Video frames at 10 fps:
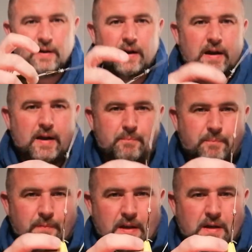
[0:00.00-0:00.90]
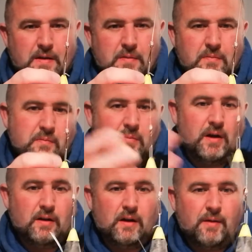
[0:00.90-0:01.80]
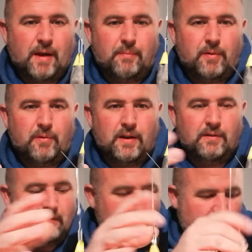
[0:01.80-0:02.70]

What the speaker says: but I'm happy with it.